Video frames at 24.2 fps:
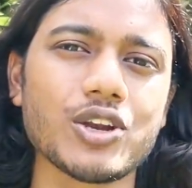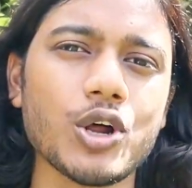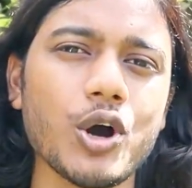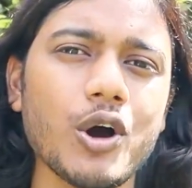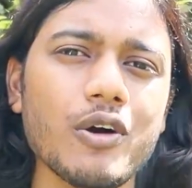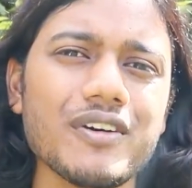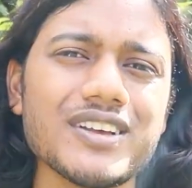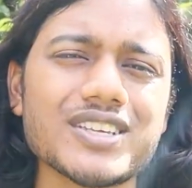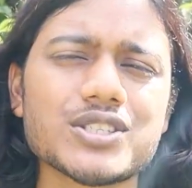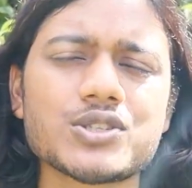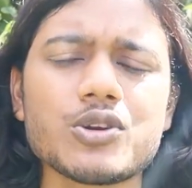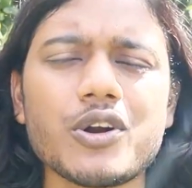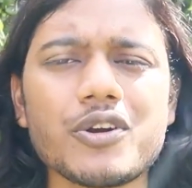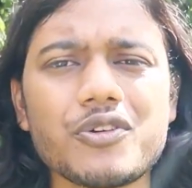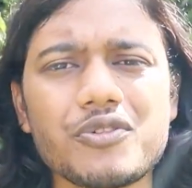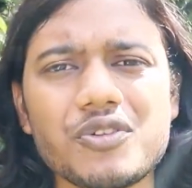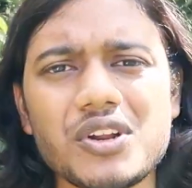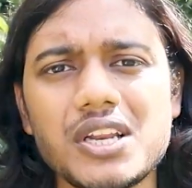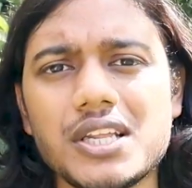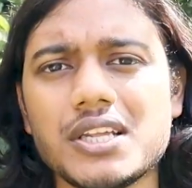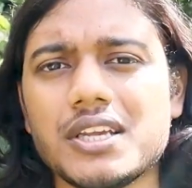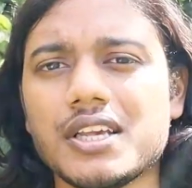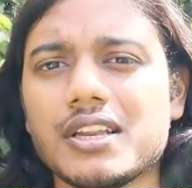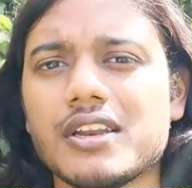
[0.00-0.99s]
now is not
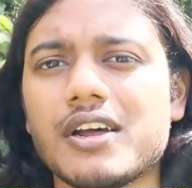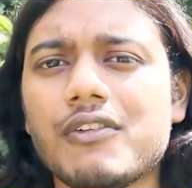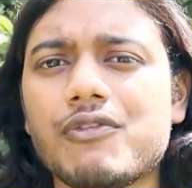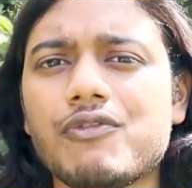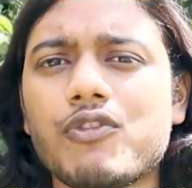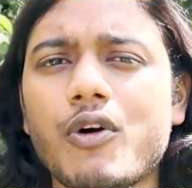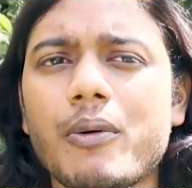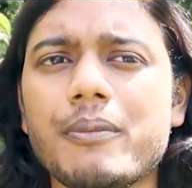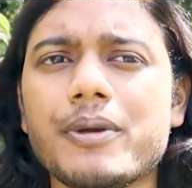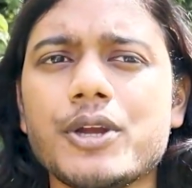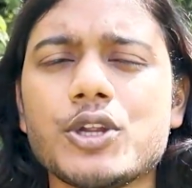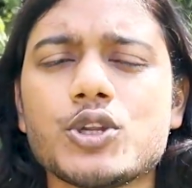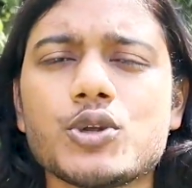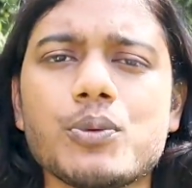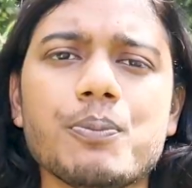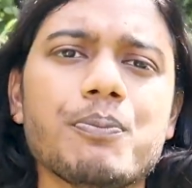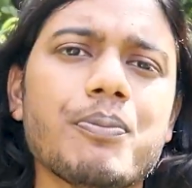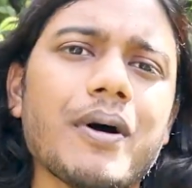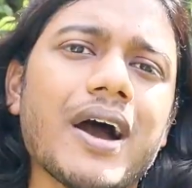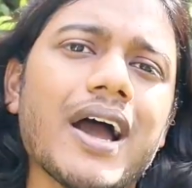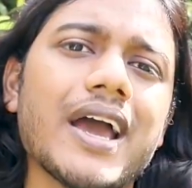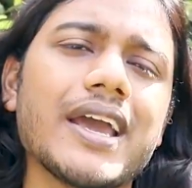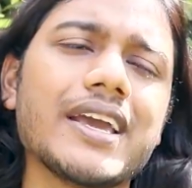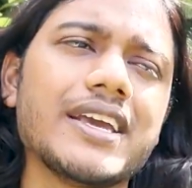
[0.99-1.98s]
really enough for me to
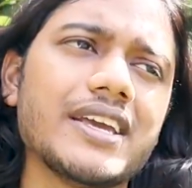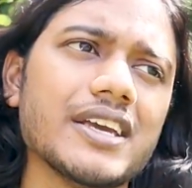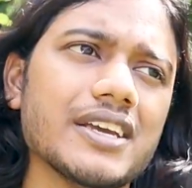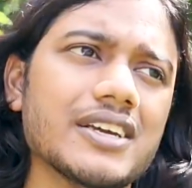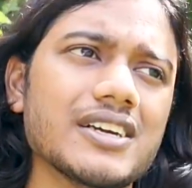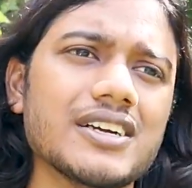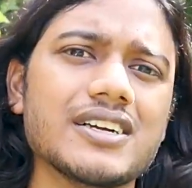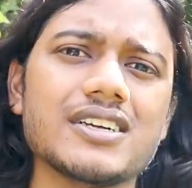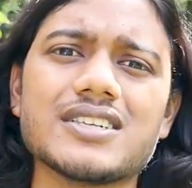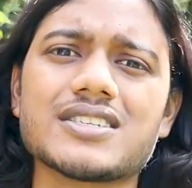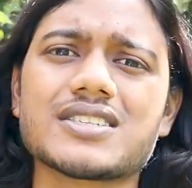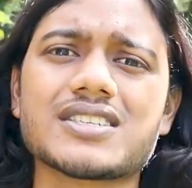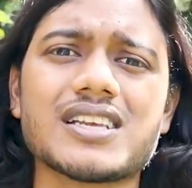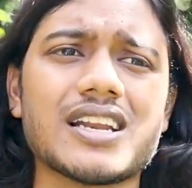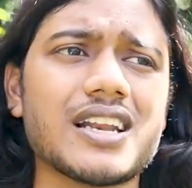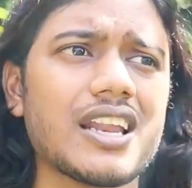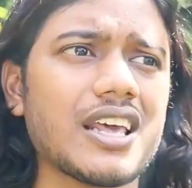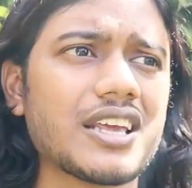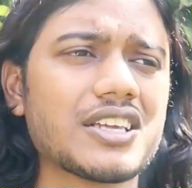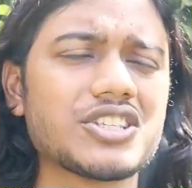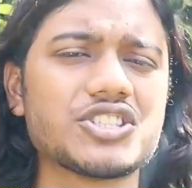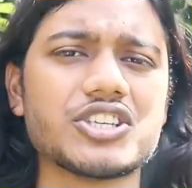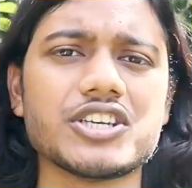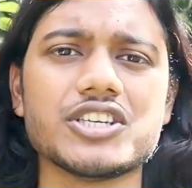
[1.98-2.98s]
buy gears and
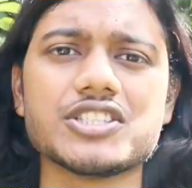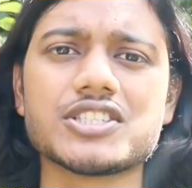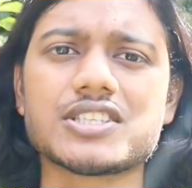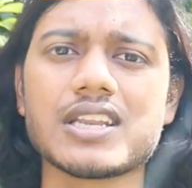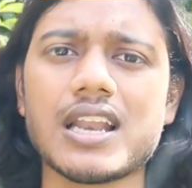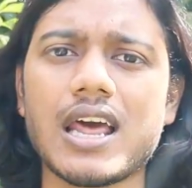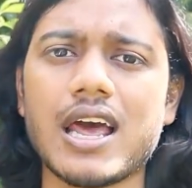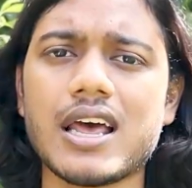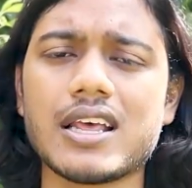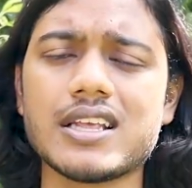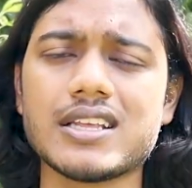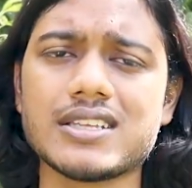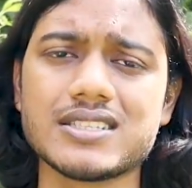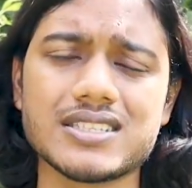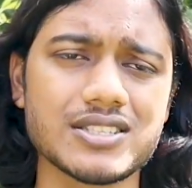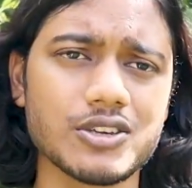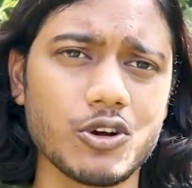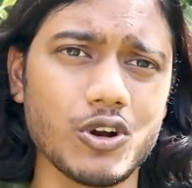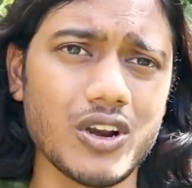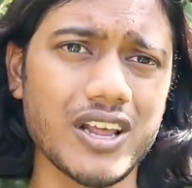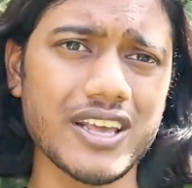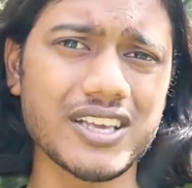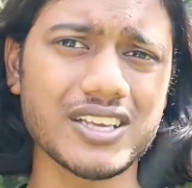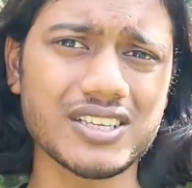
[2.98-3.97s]
like change lands
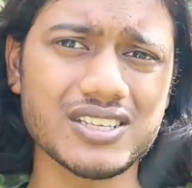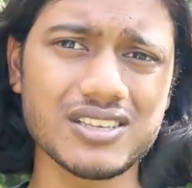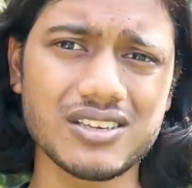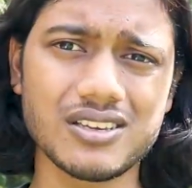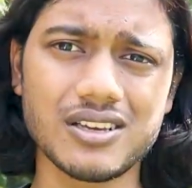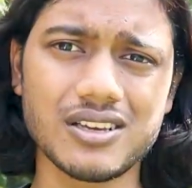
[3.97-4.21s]
or like